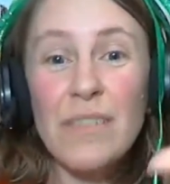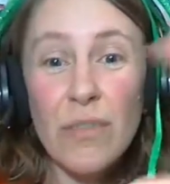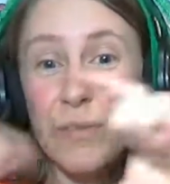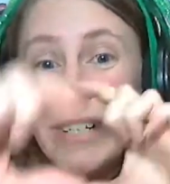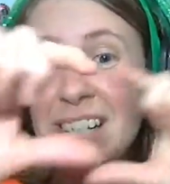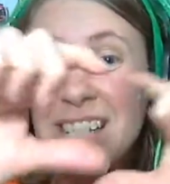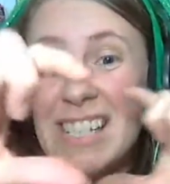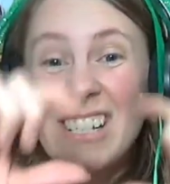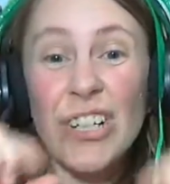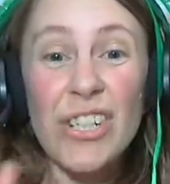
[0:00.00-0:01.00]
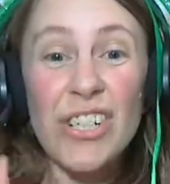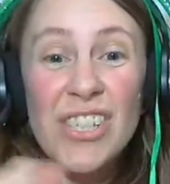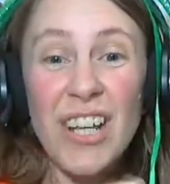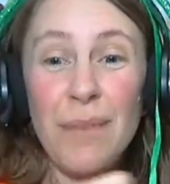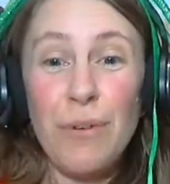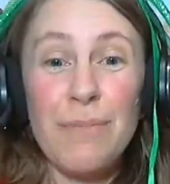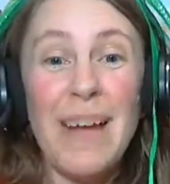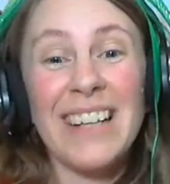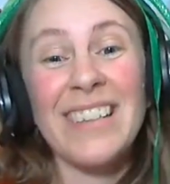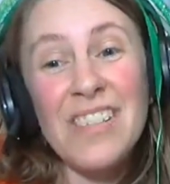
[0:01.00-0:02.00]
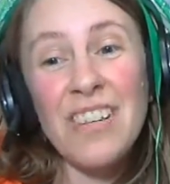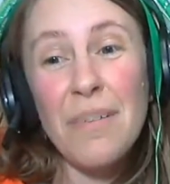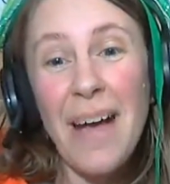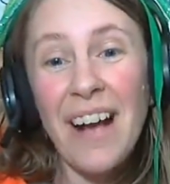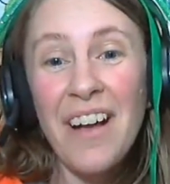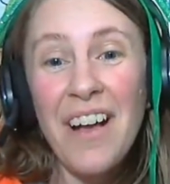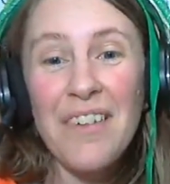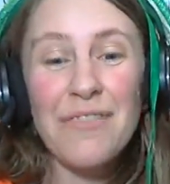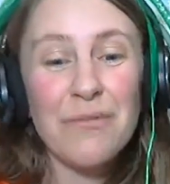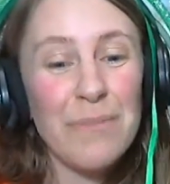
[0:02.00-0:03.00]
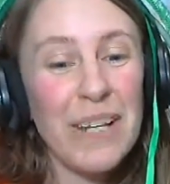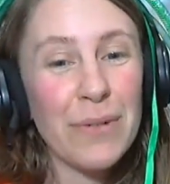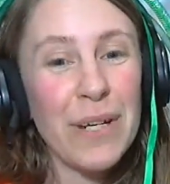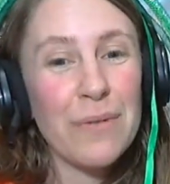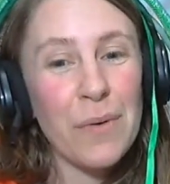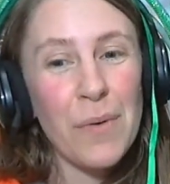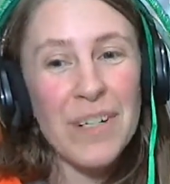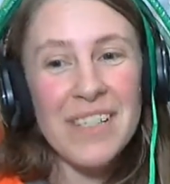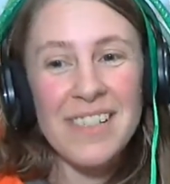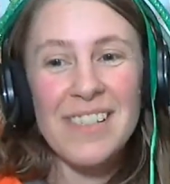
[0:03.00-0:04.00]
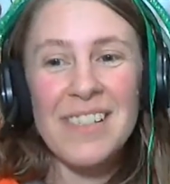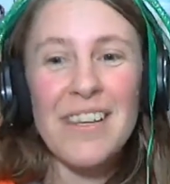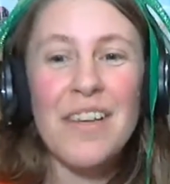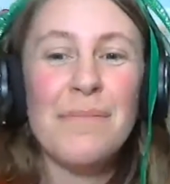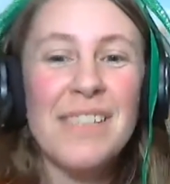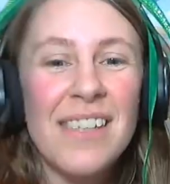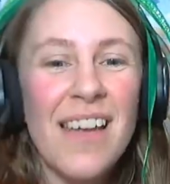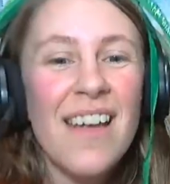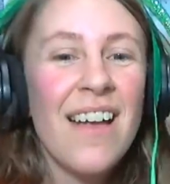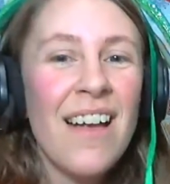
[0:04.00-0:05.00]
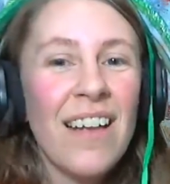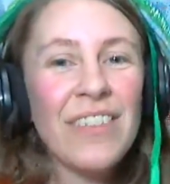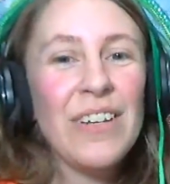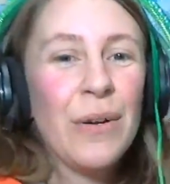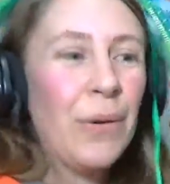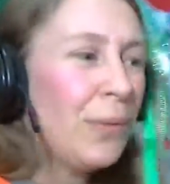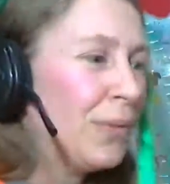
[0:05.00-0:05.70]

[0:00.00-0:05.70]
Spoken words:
3D stickers that I put magnets on the back of make great reward systems. The only